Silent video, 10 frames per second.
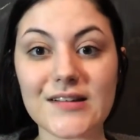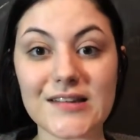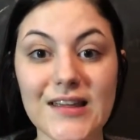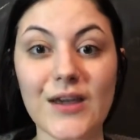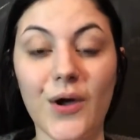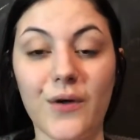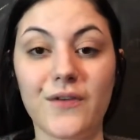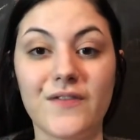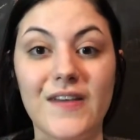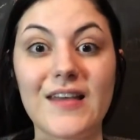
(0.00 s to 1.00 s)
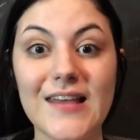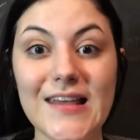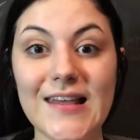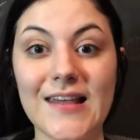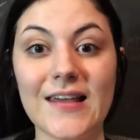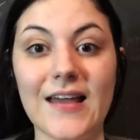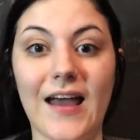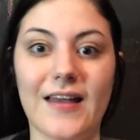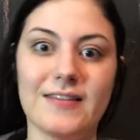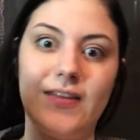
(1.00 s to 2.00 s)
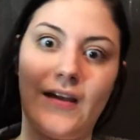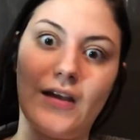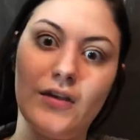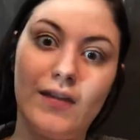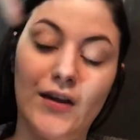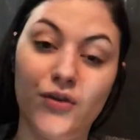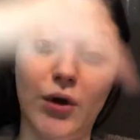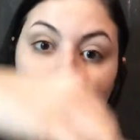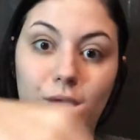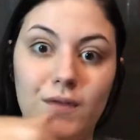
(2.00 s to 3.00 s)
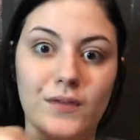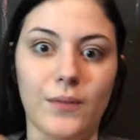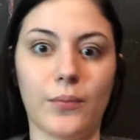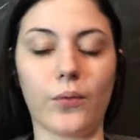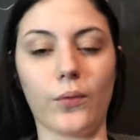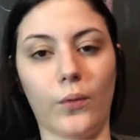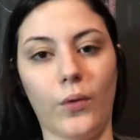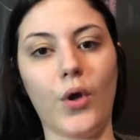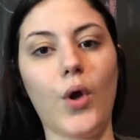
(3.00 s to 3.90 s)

D-O-V-E, as in like they dove into the pool,